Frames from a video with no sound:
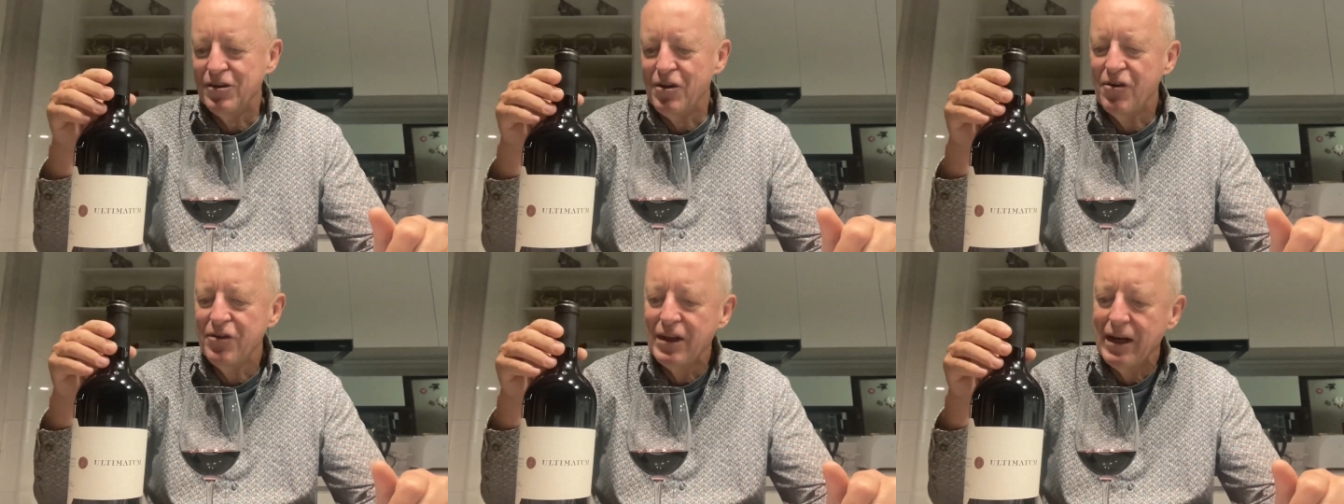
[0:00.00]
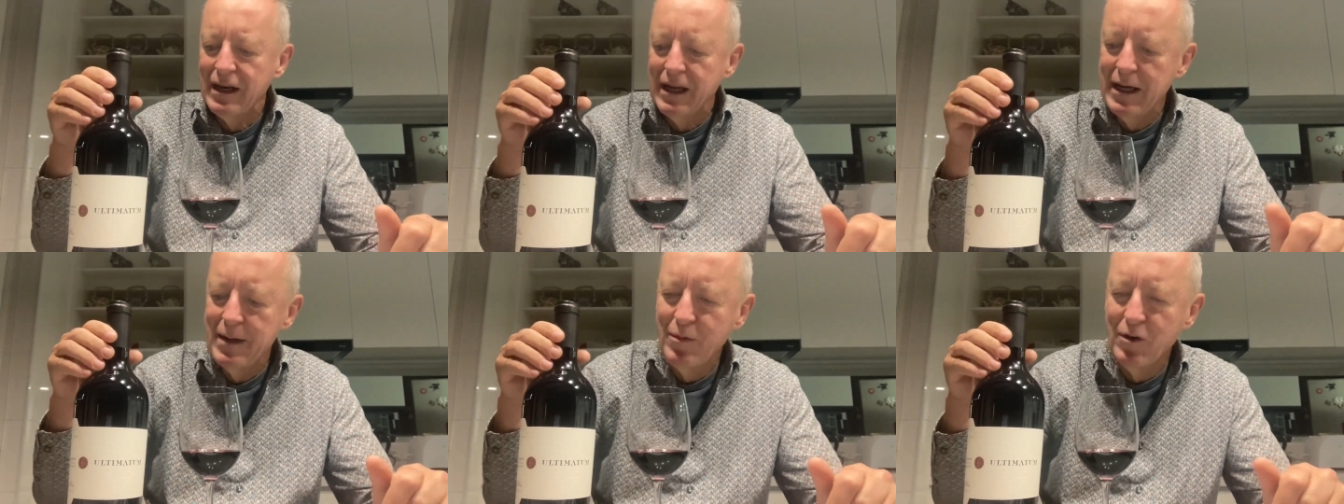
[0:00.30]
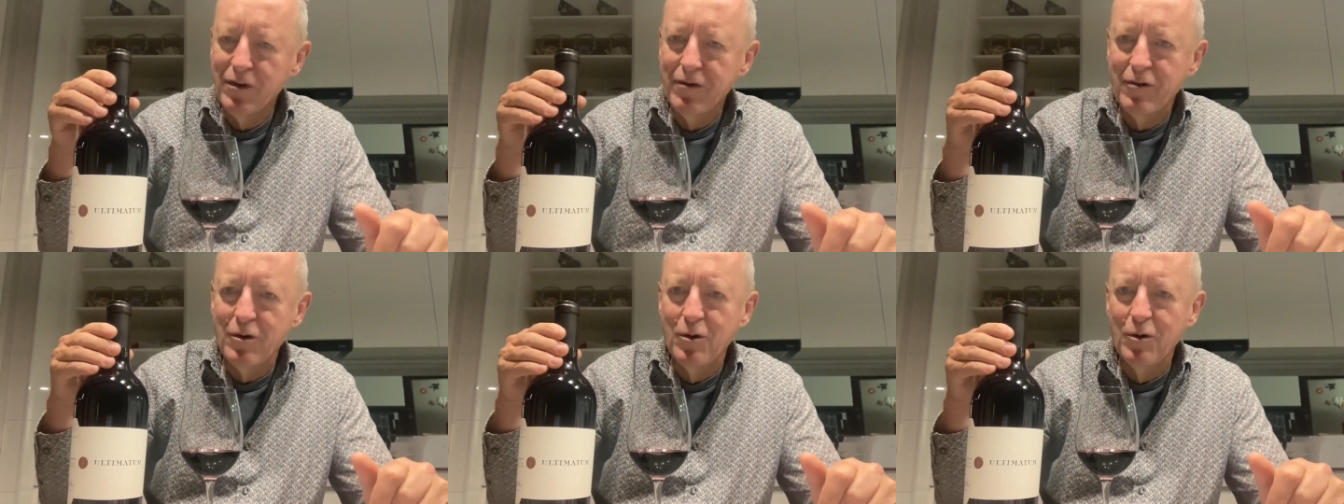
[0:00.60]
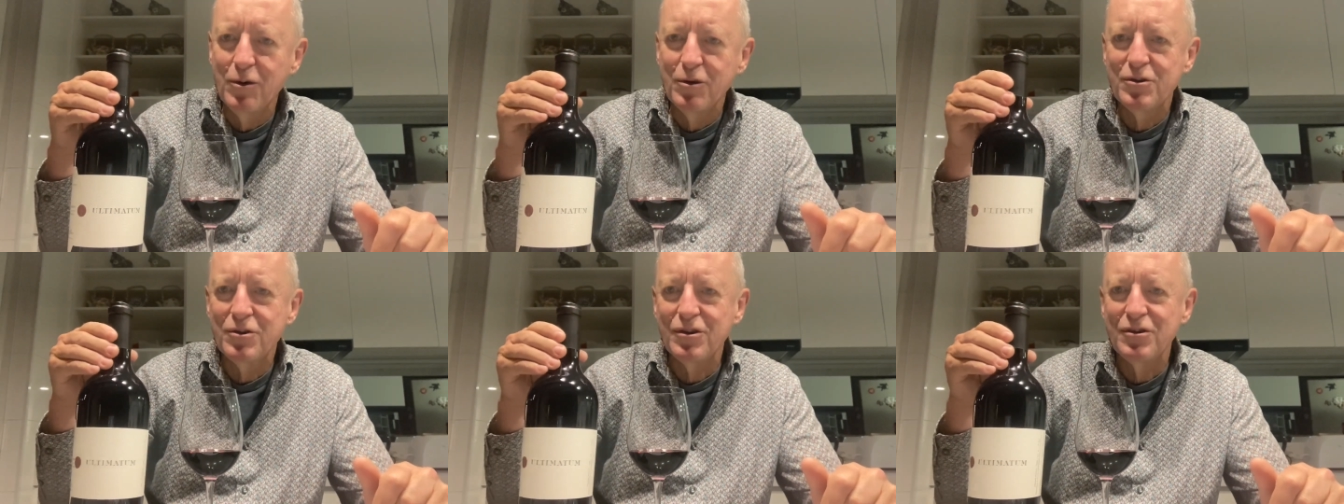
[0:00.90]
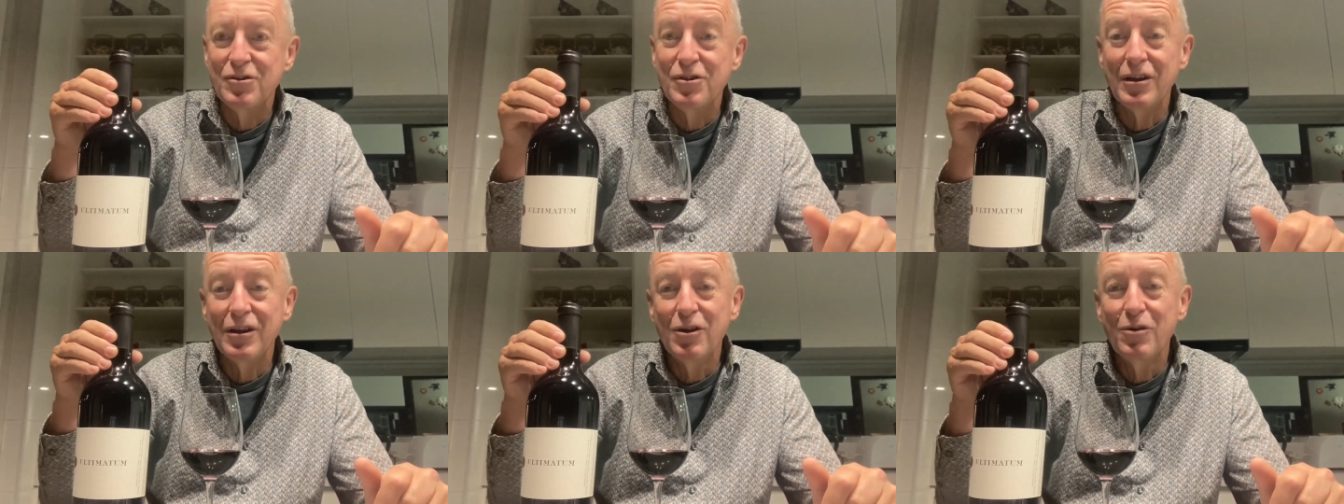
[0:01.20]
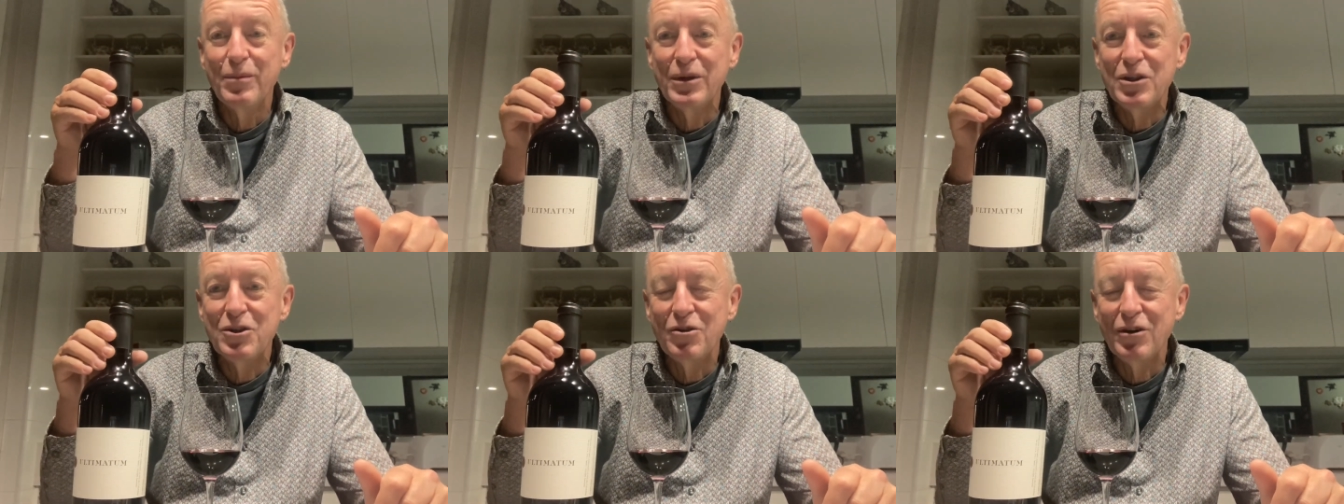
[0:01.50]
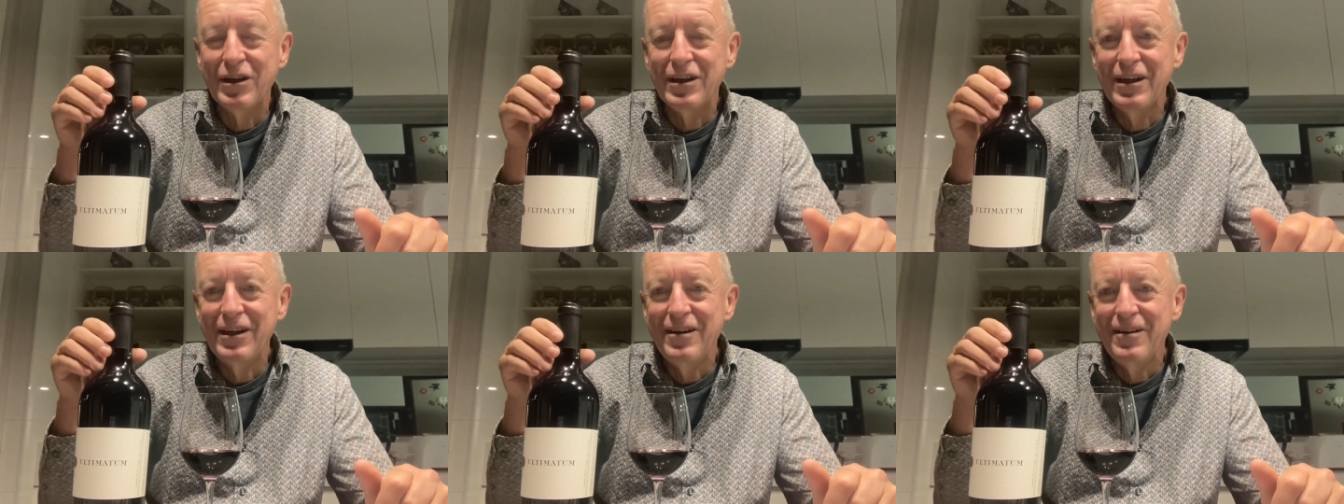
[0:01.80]
On the label, of course, it's a little bit
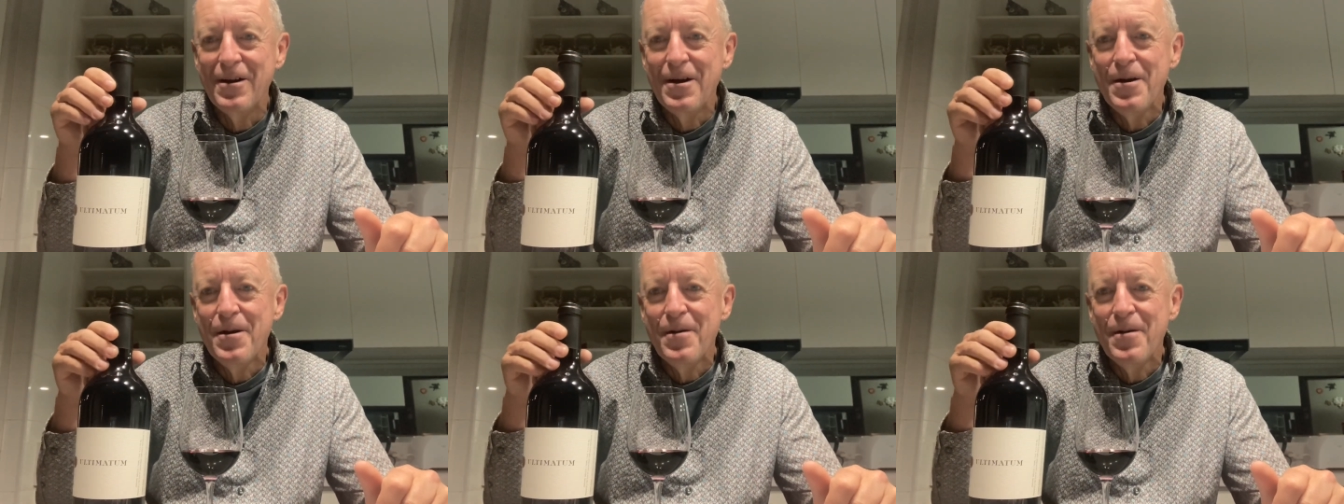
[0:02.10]
tricky.